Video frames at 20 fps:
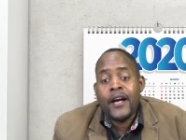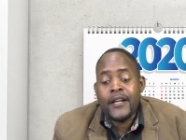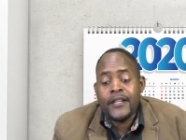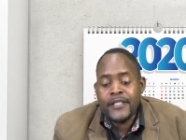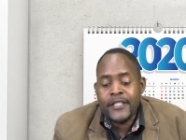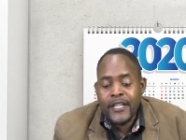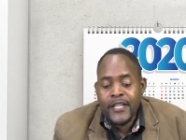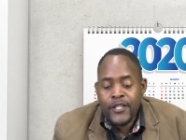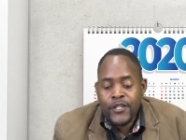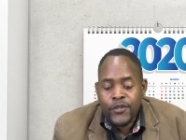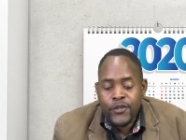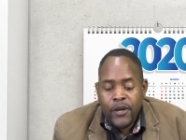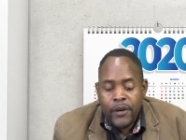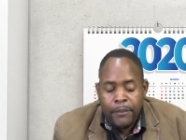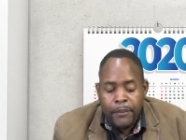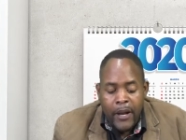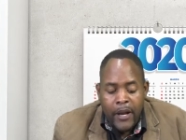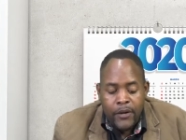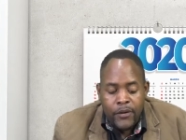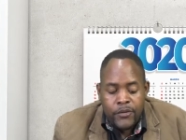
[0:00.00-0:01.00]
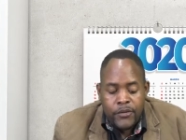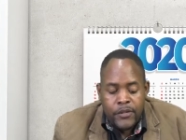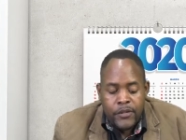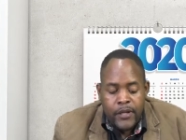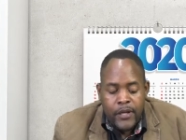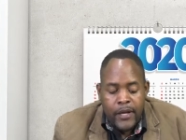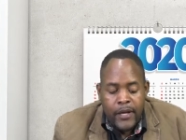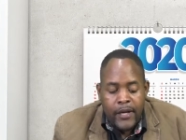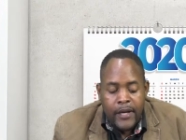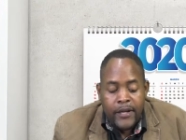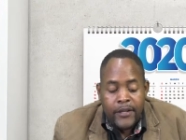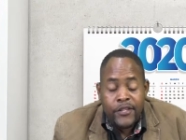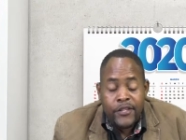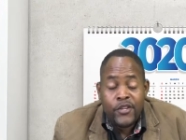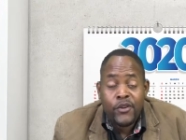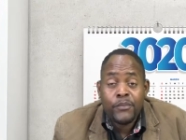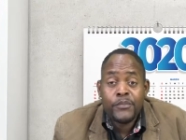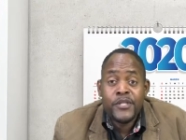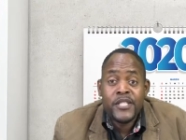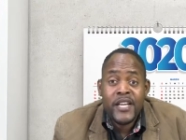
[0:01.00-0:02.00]
tell you about the
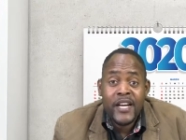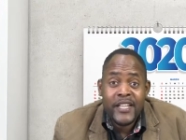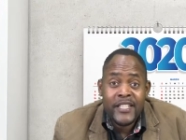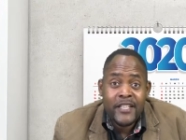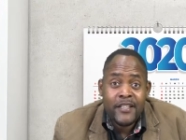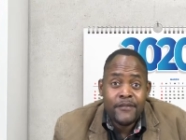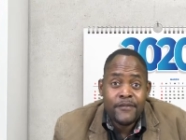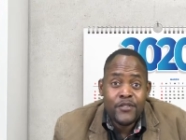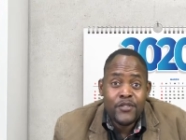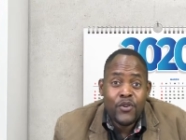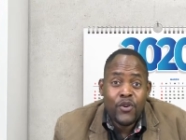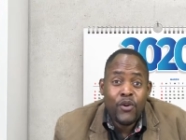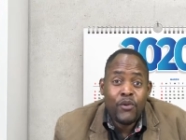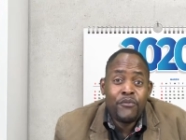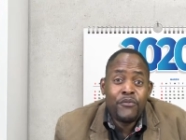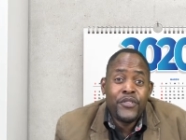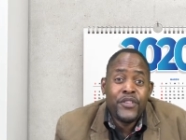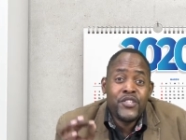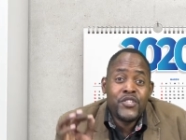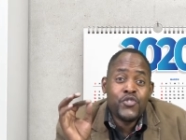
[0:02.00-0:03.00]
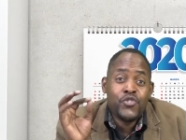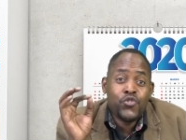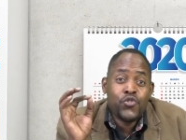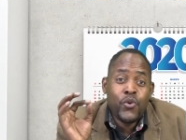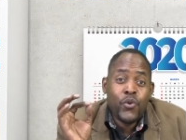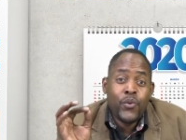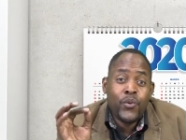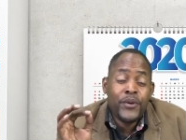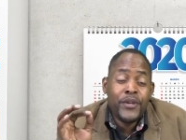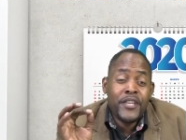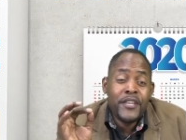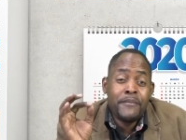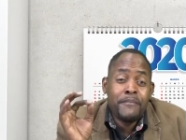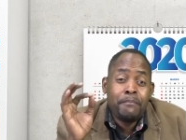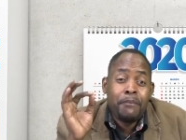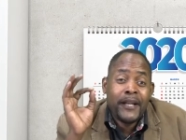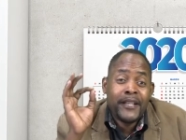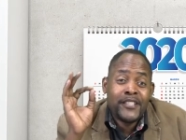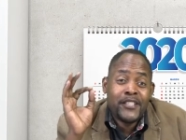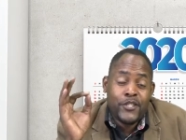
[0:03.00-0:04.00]
objectives of this show in
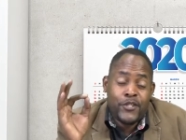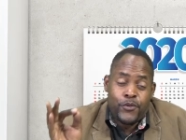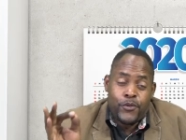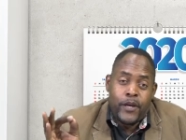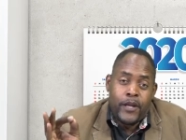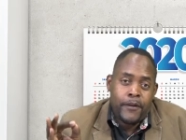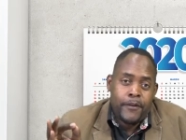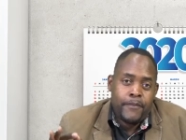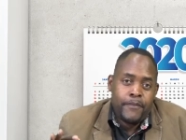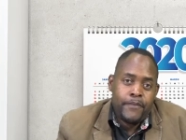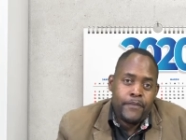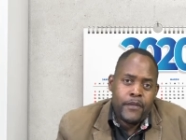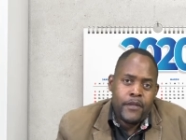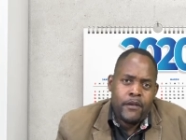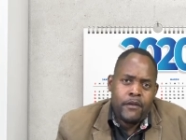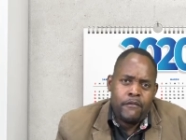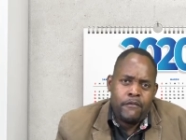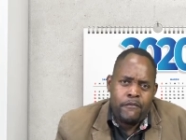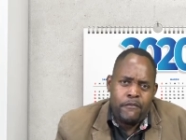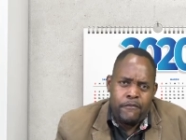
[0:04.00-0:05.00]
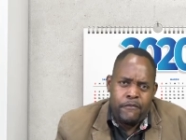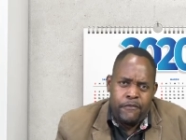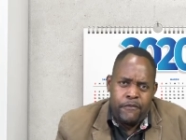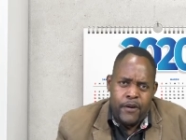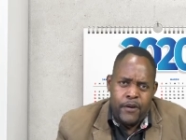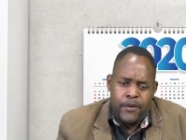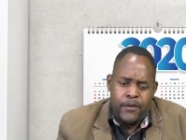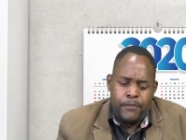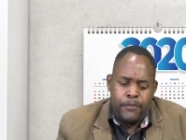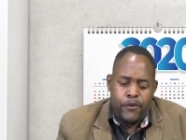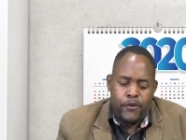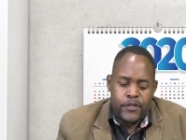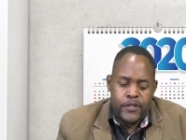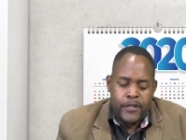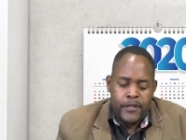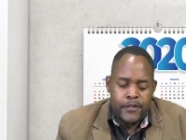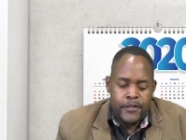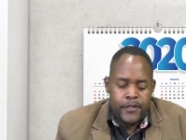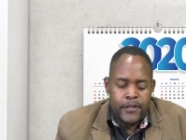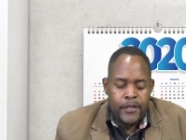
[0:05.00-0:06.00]
particular. Very
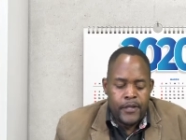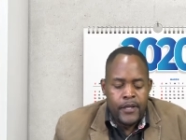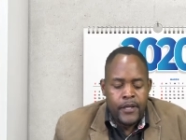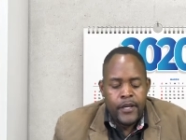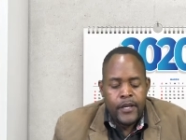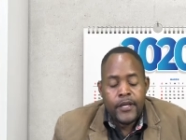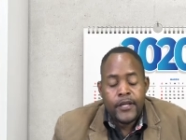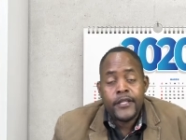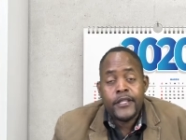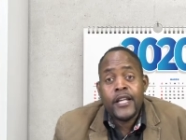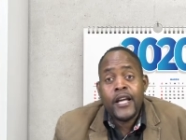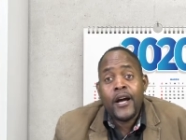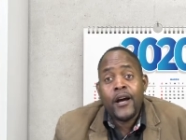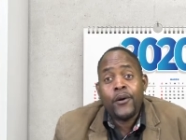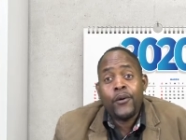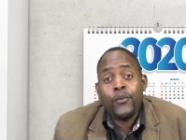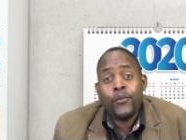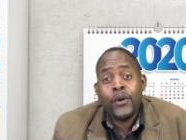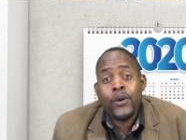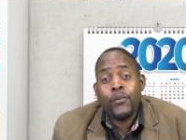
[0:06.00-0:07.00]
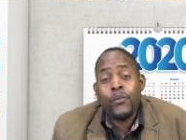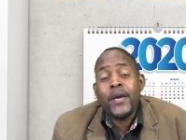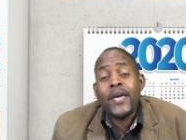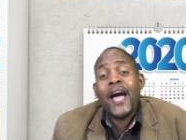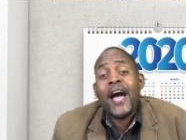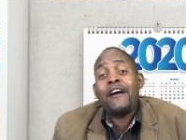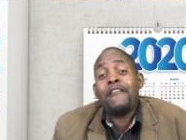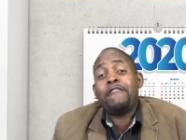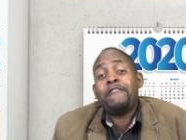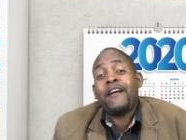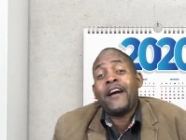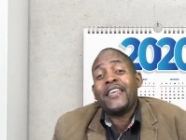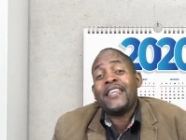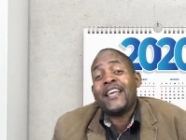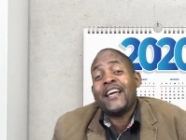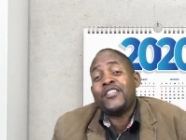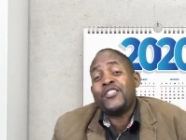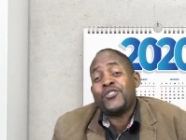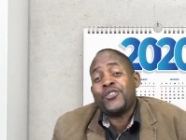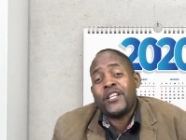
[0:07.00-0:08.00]
important. Now, we have
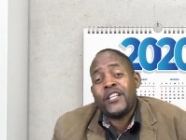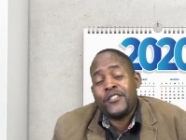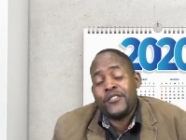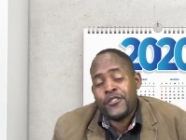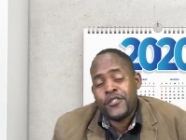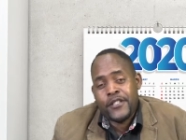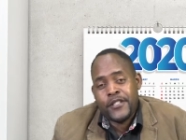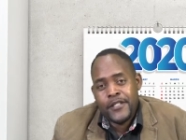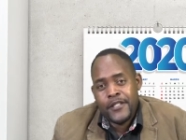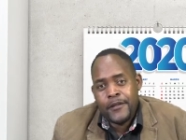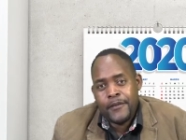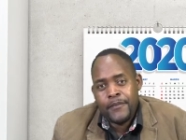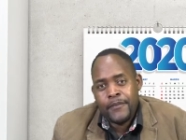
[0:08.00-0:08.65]
financial literacy.